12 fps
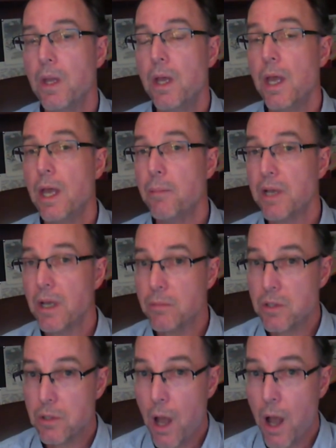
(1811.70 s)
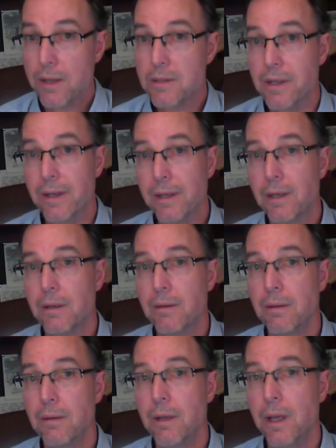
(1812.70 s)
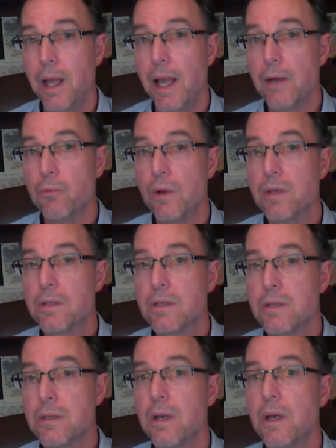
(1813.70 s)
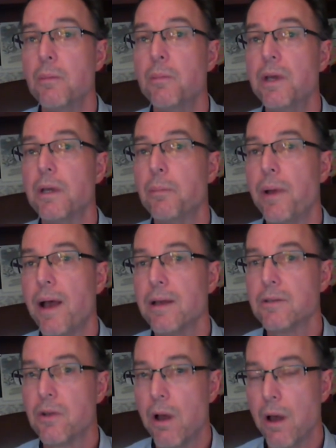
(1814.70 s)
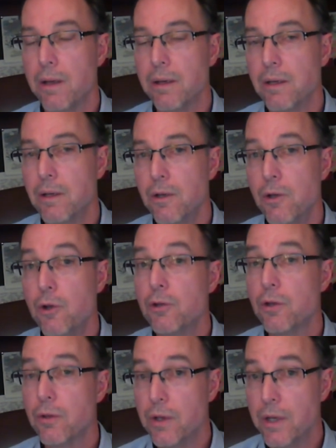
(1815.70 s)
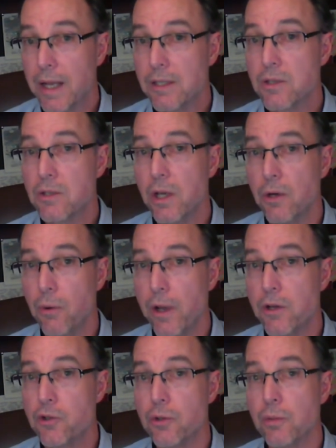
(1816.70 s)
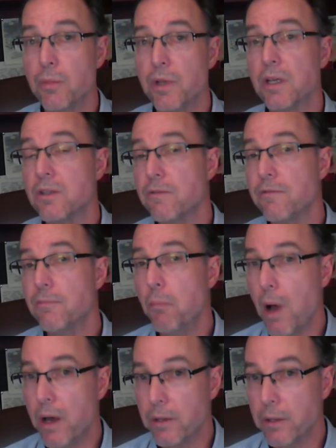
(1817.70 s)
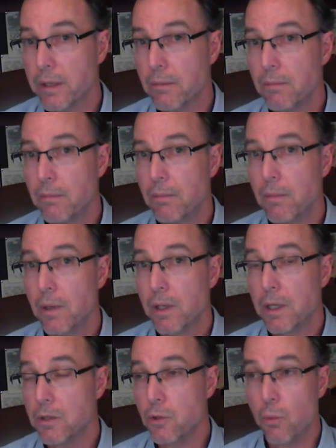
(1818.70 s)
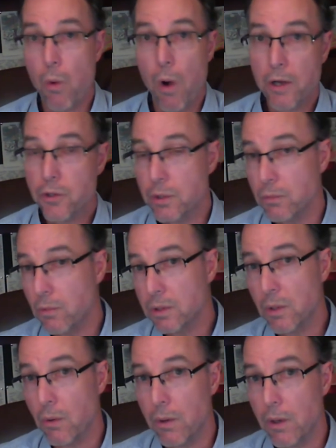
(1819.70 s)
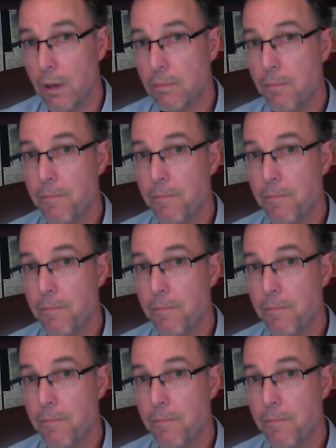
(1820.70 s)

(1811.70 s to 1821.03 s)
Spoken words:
it becomes toxic, and risks being passed on to the next generation because of modeling. Kids are watching what's going on.